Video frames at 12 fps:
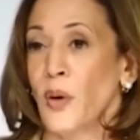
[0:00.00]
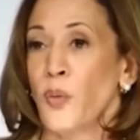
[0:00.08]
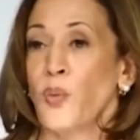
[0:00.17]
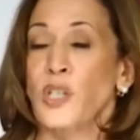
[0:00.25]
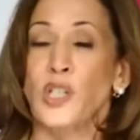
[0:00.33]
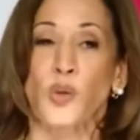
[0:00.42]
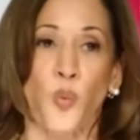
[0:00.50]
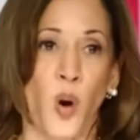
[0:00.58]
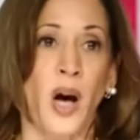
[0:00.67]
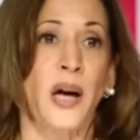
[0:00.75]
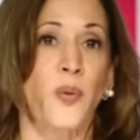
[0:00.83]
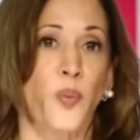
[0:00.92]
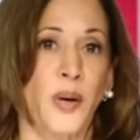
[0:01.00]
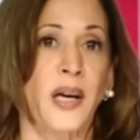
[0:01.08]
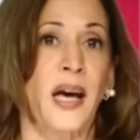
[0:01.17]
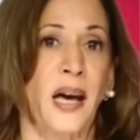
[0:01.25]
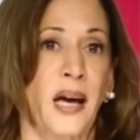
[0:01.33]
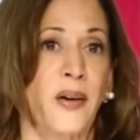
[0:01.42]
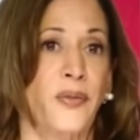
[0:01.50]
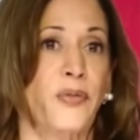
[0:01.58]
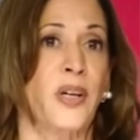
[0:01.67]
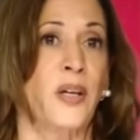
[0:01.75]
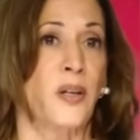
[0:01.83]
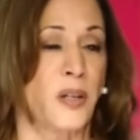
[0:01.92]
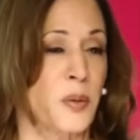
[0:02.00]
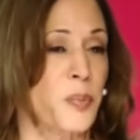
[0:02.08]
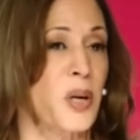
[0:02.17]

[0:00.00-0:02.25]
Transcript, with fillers: which is why we have and are in the